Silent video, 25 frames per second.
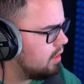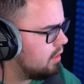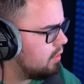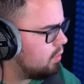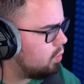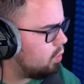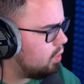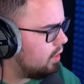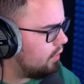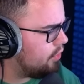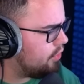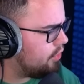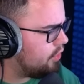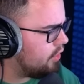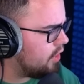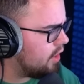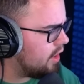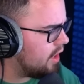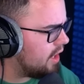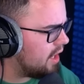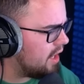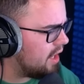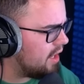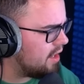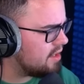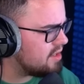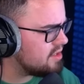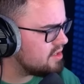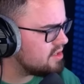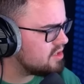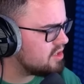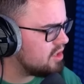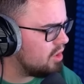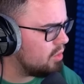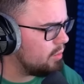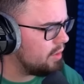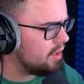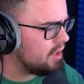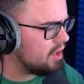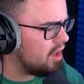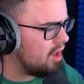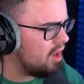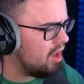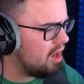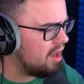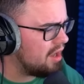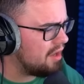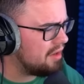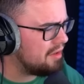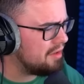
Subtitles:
What the heck is going on?